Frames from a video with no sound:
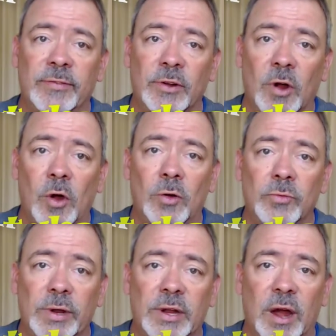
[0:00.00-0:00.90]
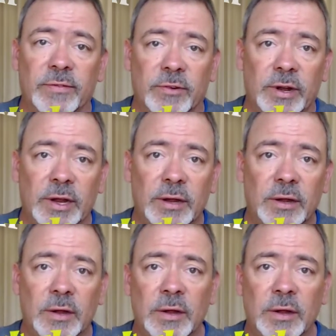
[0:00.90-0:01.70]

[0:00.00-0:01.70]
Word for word: for your own recovery.